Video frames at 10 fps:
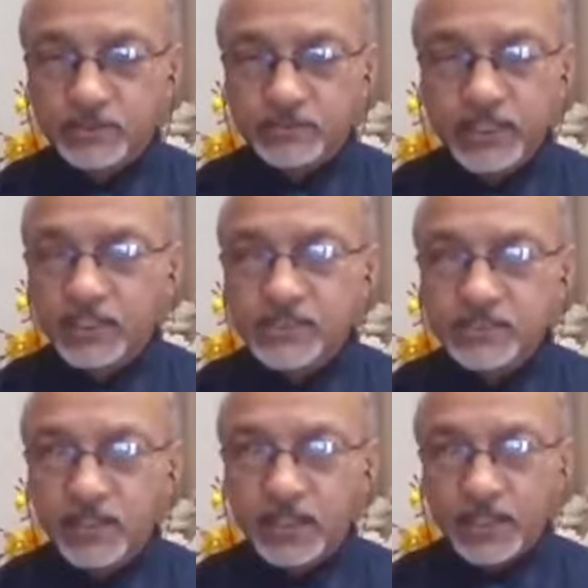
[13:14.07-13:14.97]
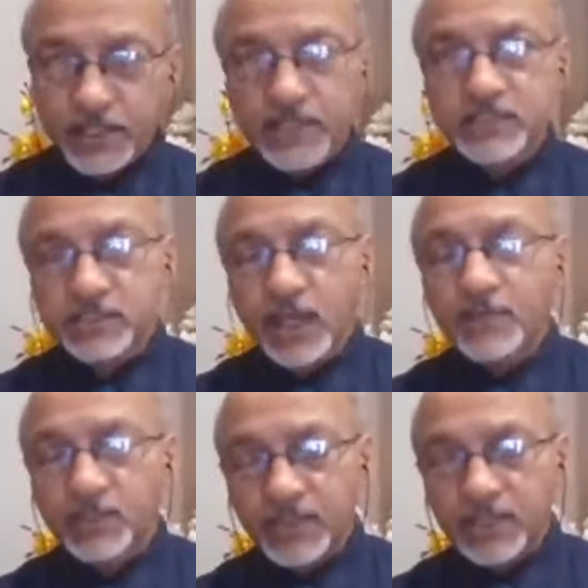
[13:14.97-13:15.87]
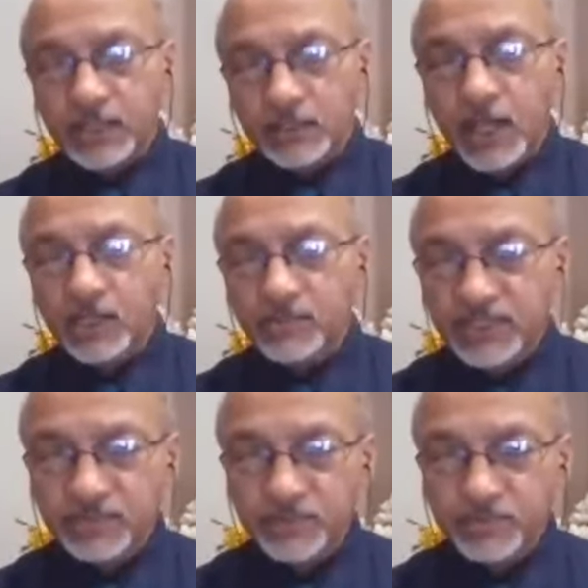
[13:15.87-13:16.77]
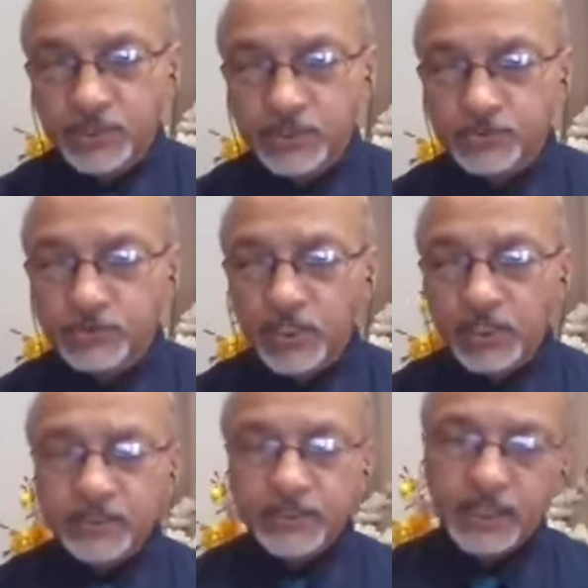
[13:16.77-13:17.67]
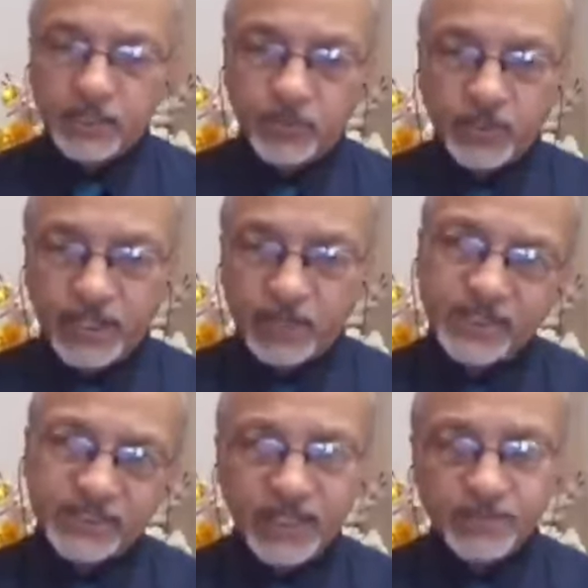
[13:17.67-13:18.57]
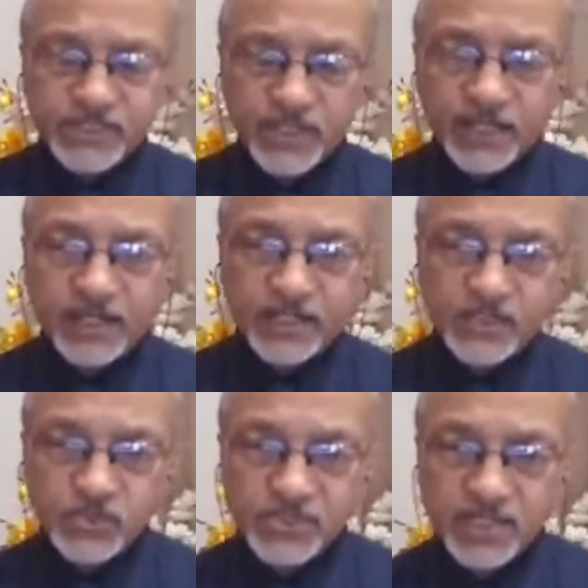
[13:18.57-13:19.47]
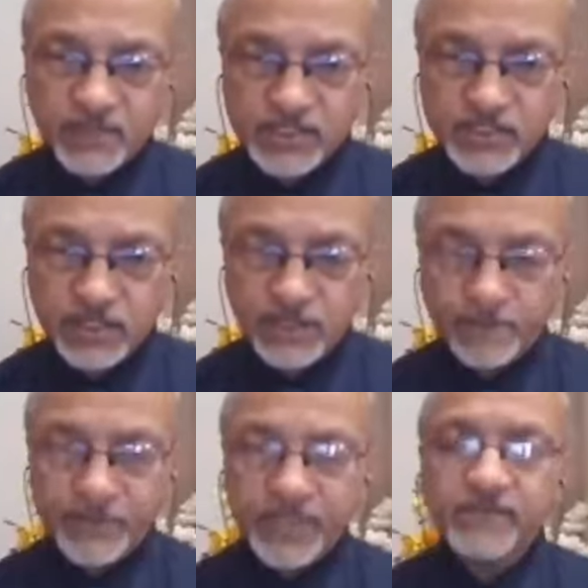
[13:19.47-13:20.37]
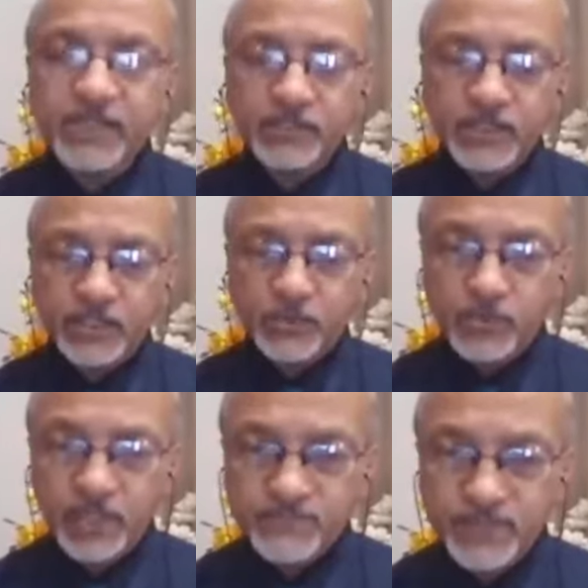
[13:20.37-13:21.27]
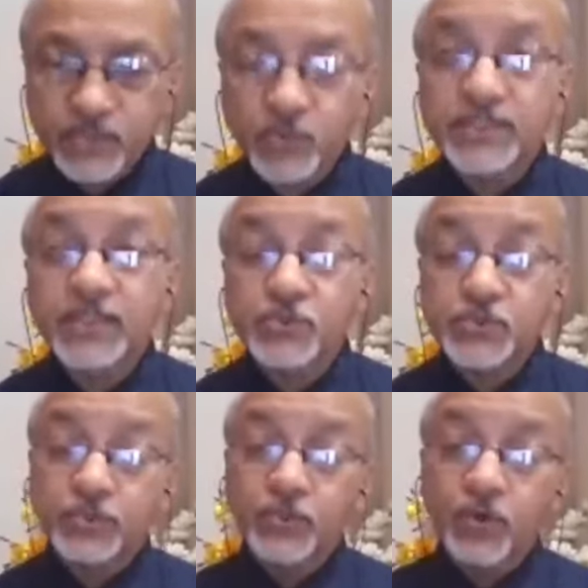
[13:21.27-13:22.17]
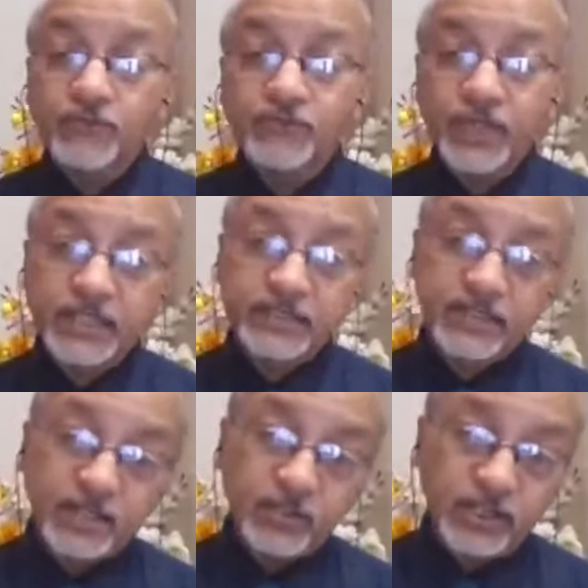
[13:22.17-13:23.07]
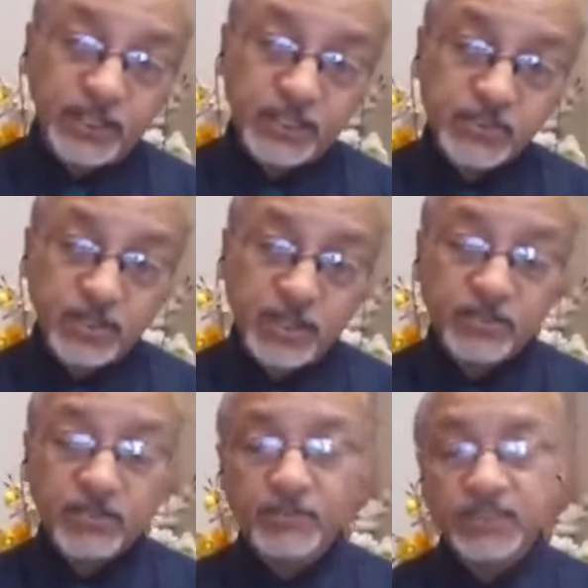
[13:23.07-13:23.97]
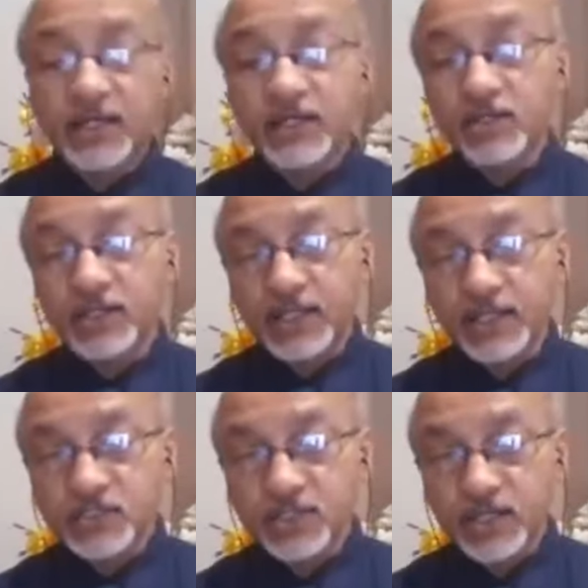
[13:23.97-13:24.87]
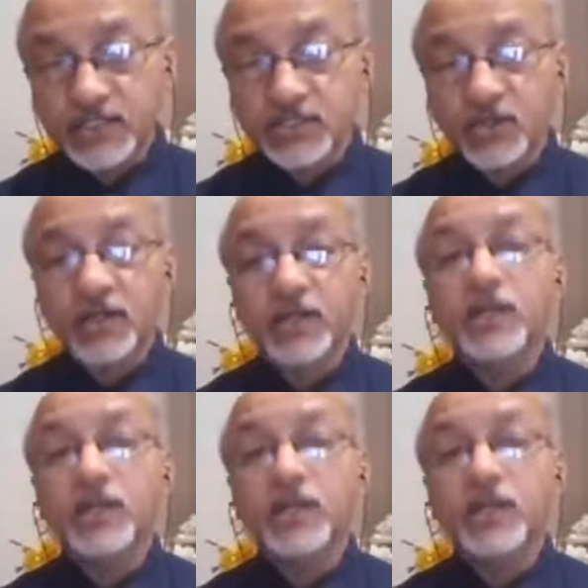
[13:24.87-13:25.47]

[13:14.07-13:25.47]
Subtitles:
That is, as many Ayurvedic people do, they keep on trying, but they have standardized to some extent. Even on the crude extract, whether we should go for ethanolic extract or methanolic extracts, or